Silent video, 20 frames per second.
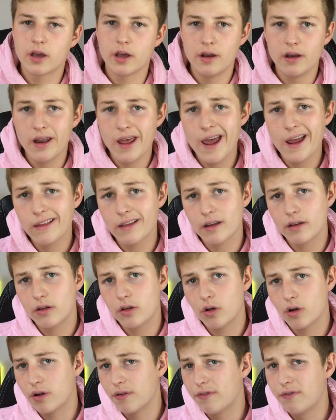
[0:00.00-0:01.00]
connect it
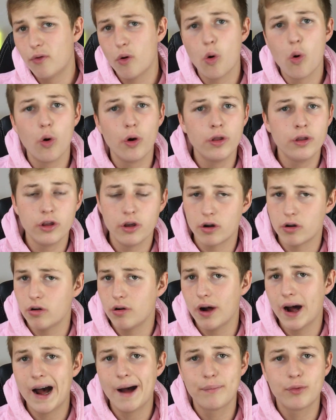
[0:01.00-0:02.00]
to your phone, your
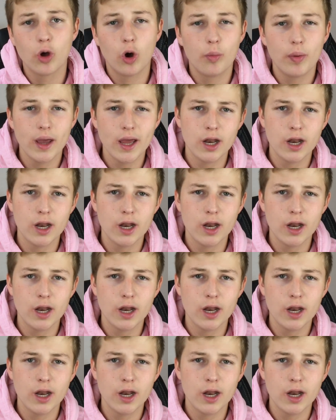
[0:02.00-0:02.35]
laptop,